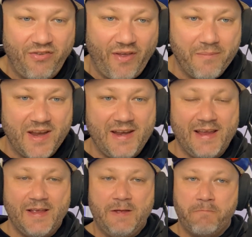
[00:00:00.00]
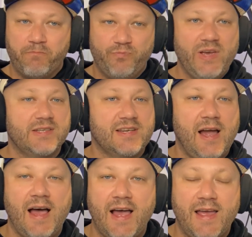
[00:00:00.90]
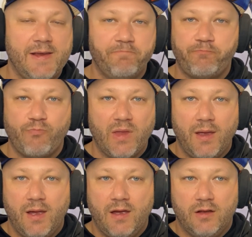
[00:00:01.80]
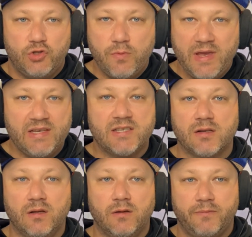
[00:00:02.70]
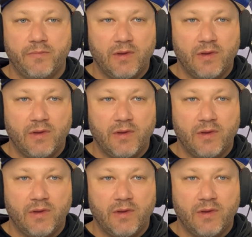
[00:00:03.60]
I mean, this guy, to me, still,